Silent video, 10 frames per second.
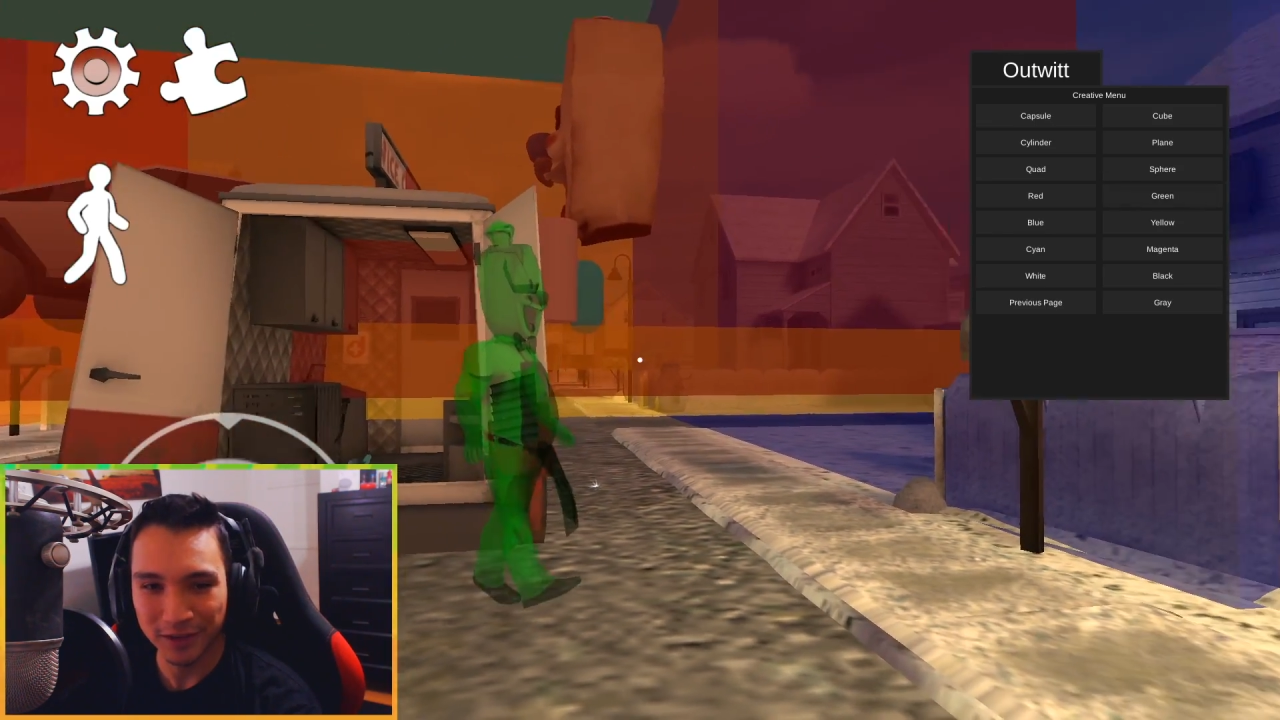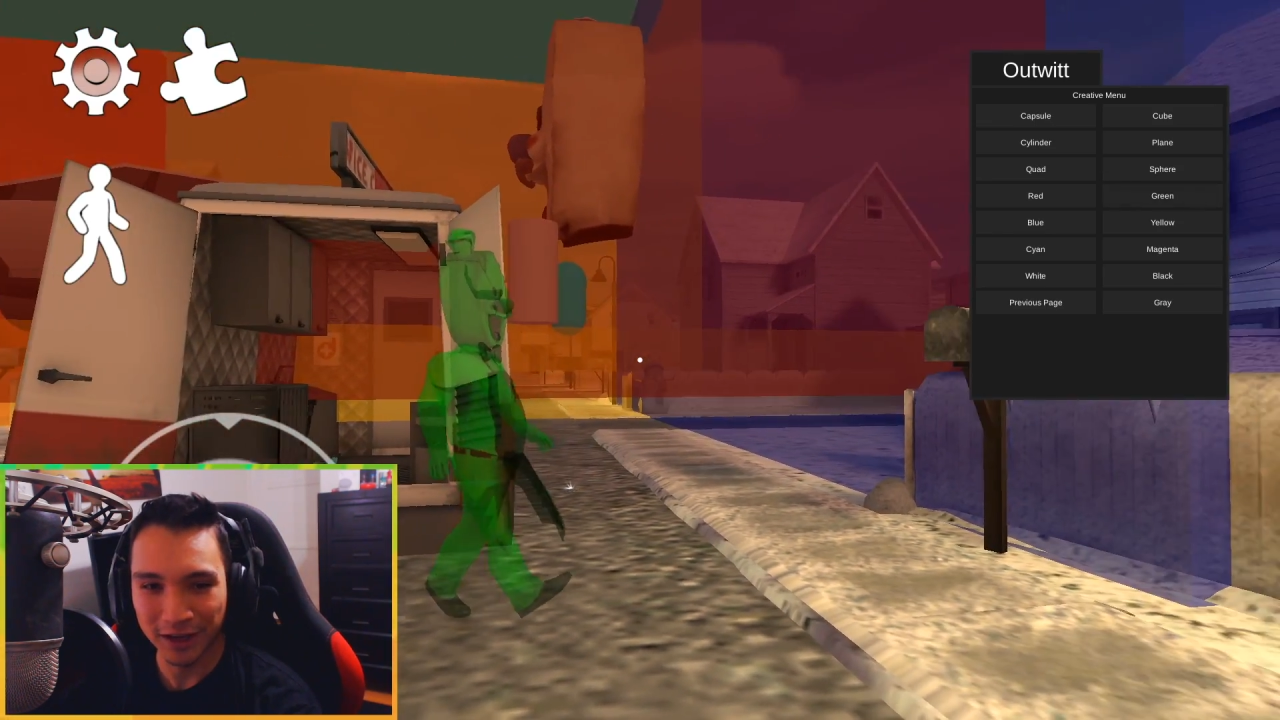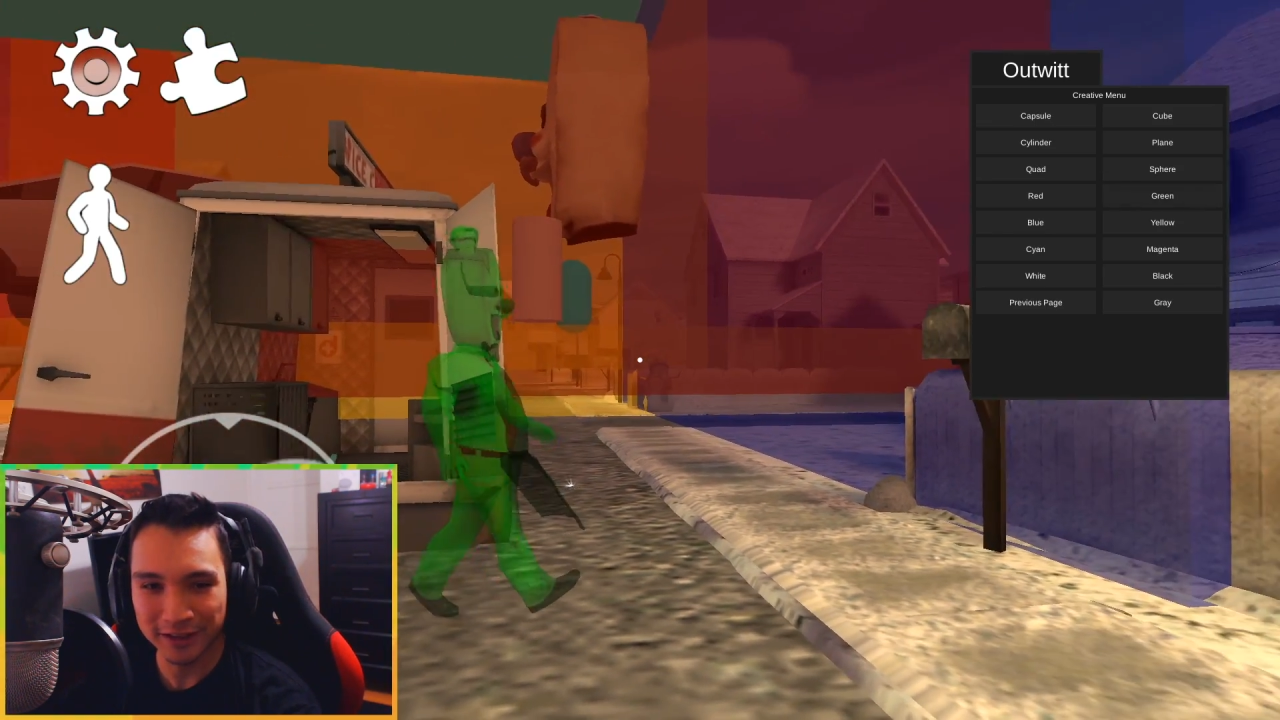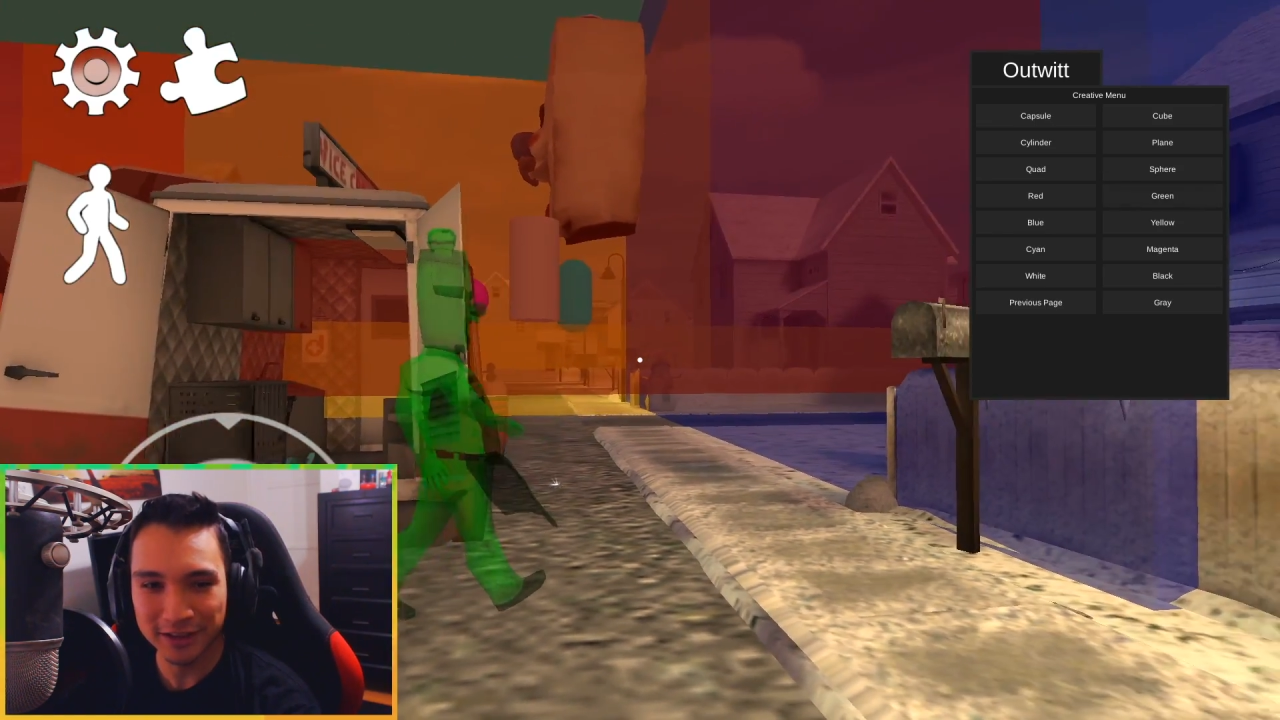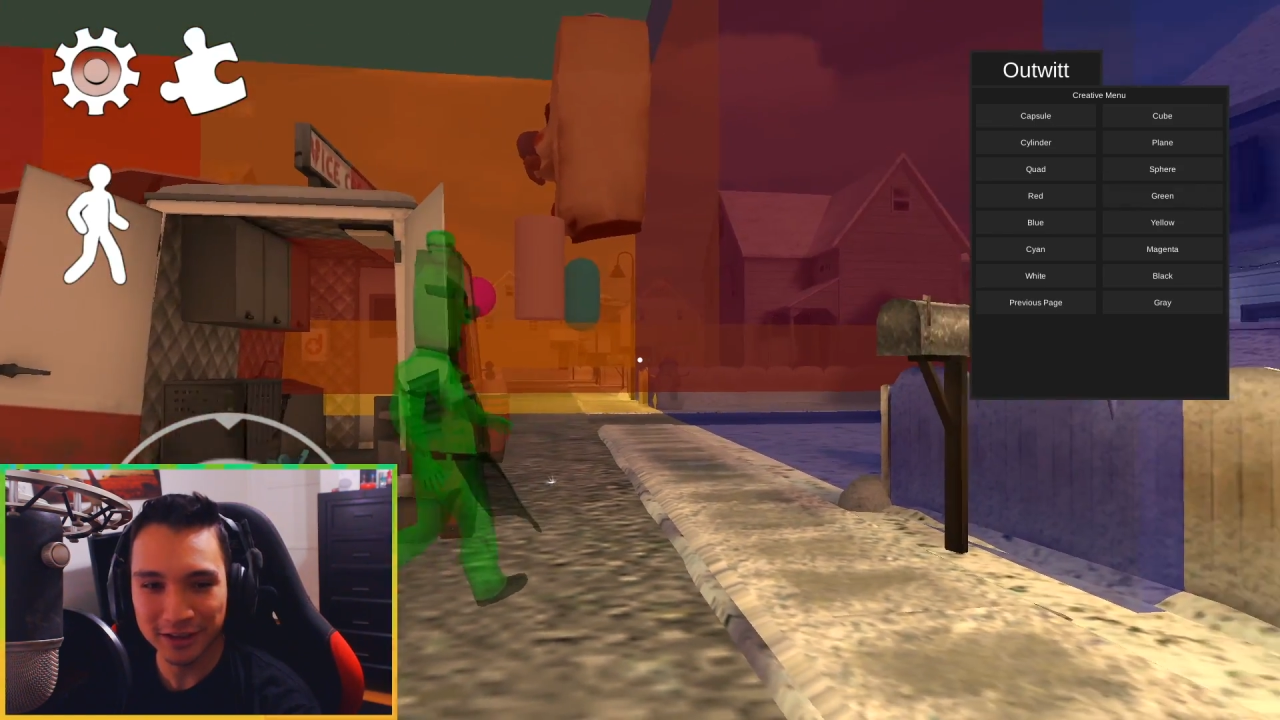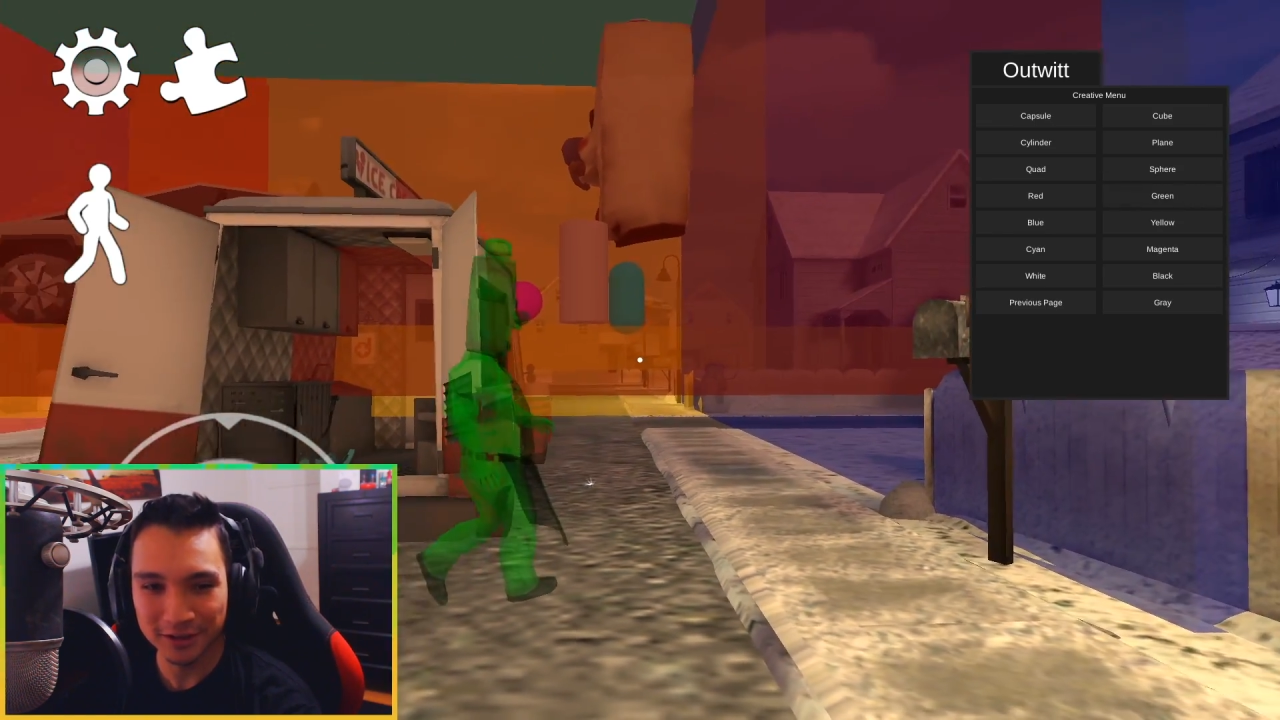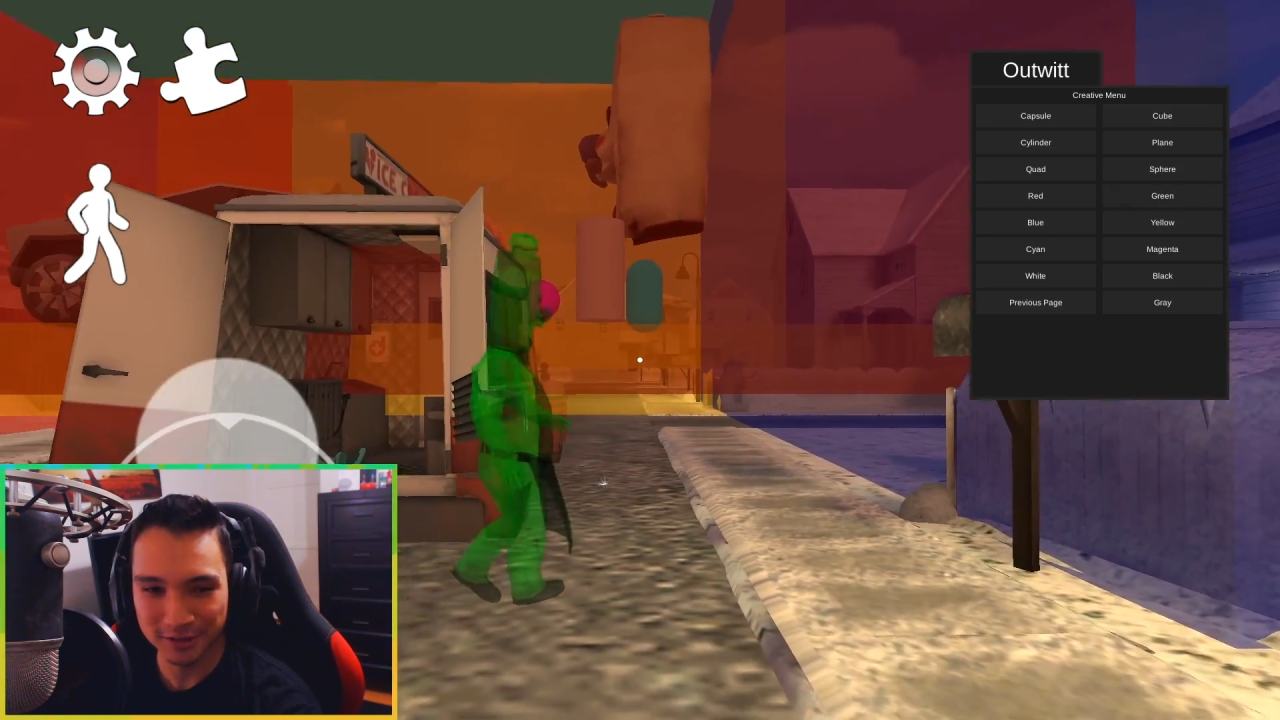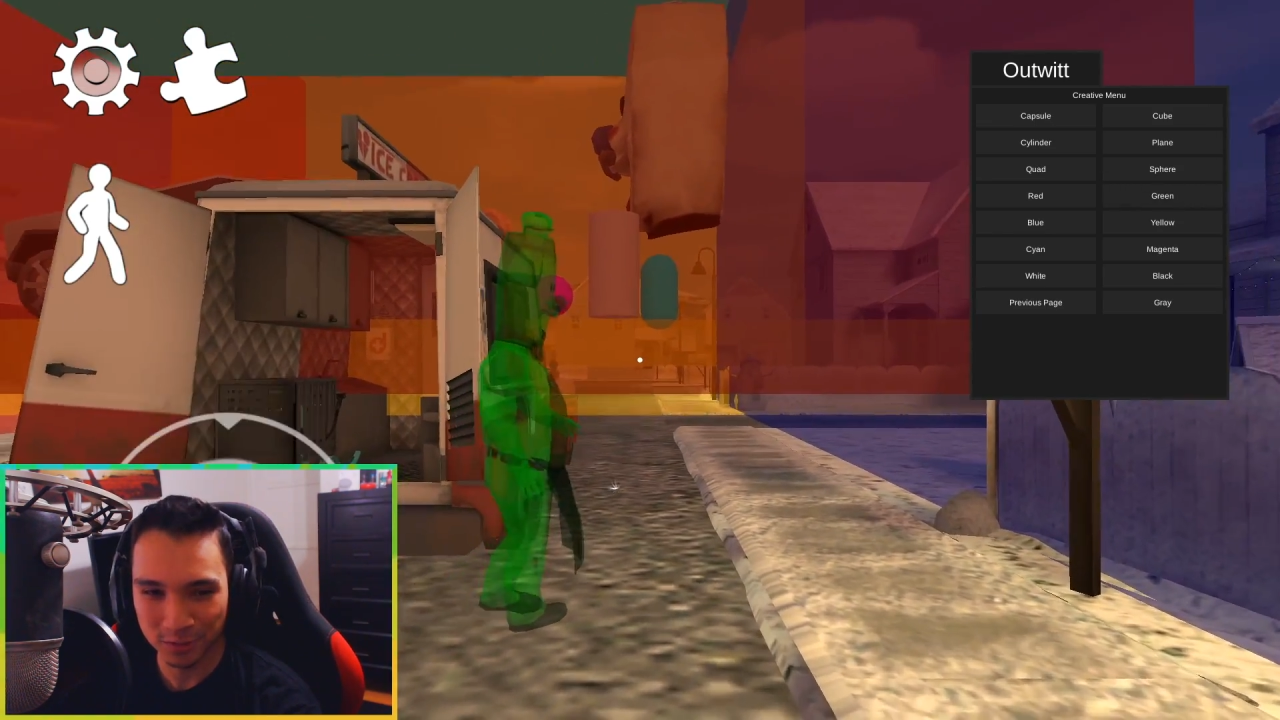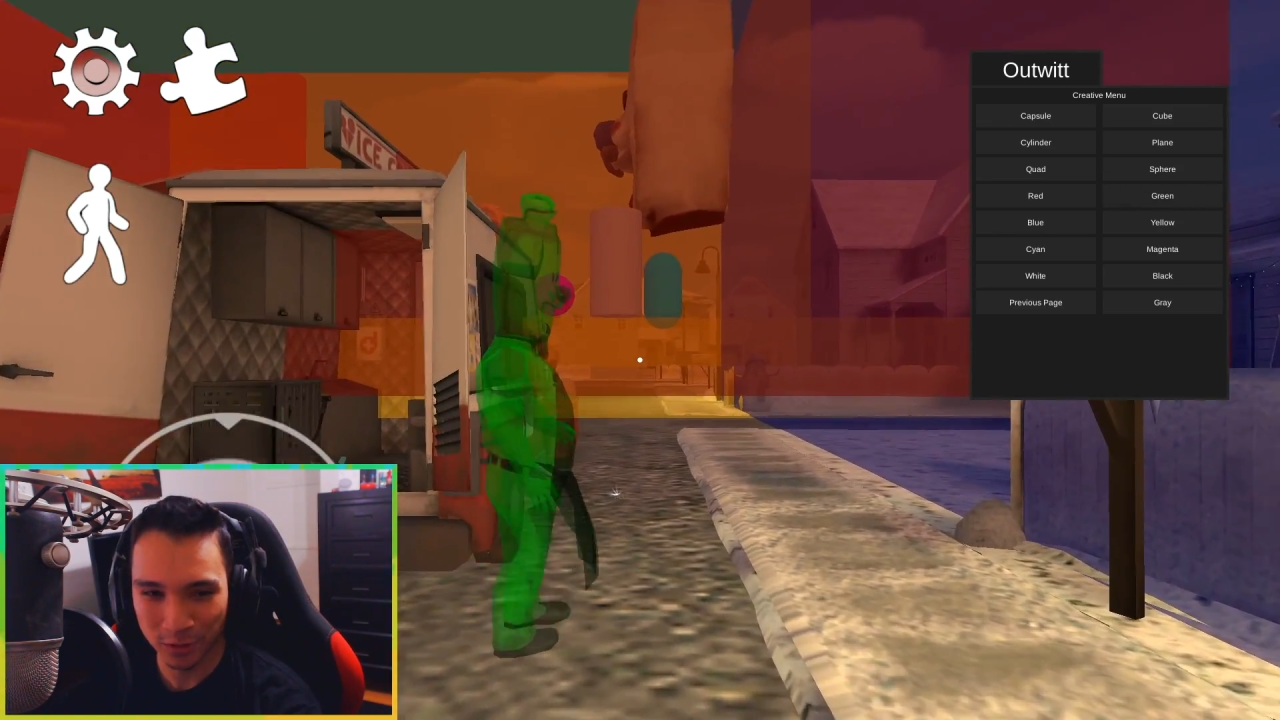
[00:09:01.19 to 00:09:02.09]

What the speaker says: I think he looks